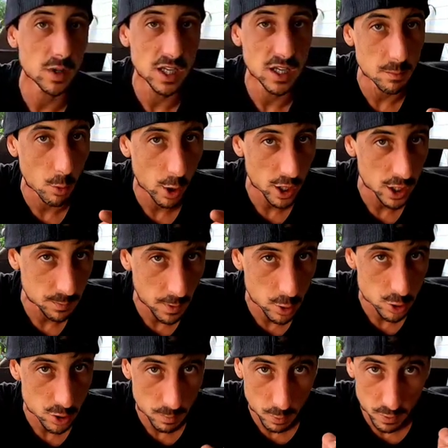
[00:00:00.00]
We need more
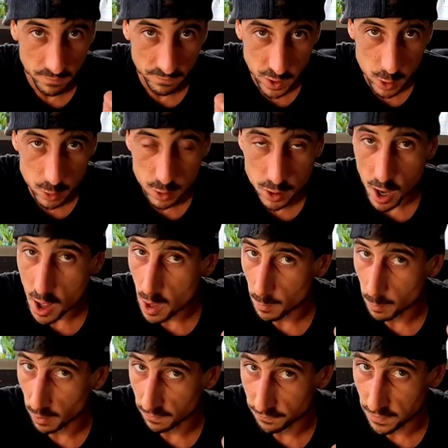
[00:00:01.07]
exposure, more views,
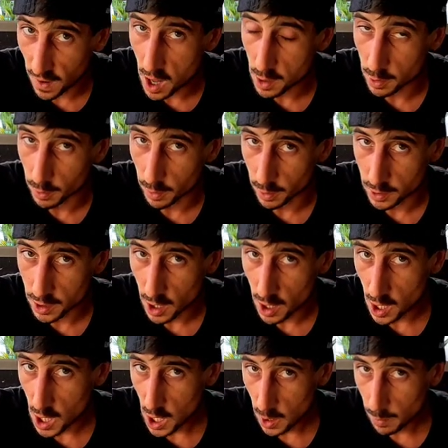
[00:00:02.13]
more followers,
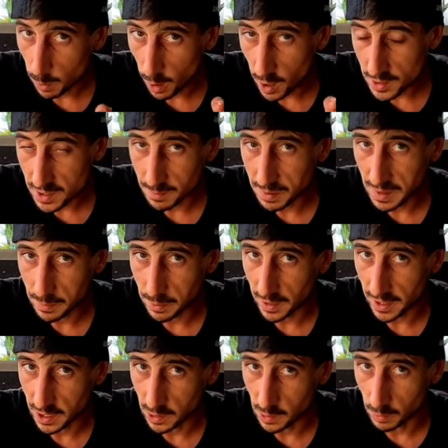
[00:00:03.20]
more awesome people
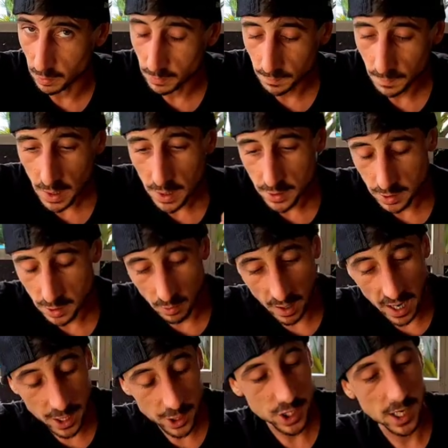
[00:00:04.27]
like you. So
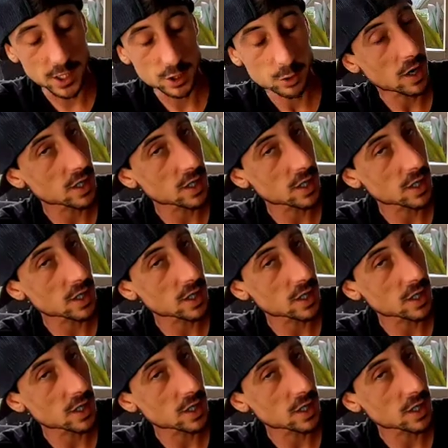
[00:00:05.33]
hashtag